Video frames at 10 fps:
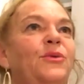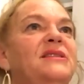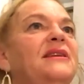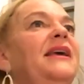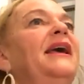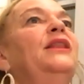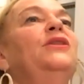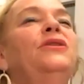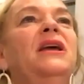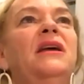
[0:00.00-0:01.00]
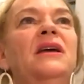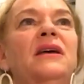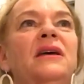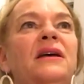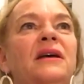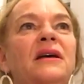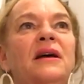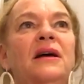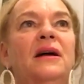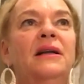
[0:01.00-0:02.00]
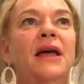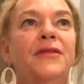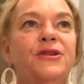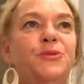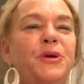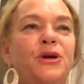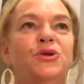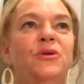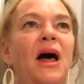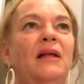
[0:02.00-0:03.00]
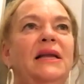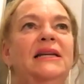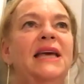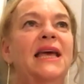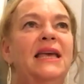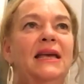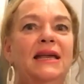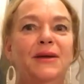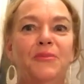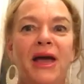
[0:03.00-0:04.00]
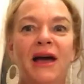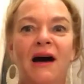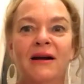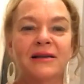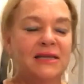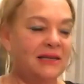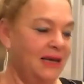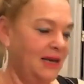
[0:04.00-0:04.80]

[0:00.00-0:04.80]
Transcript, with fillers: Once again, learning another spirituality, taking it in my heart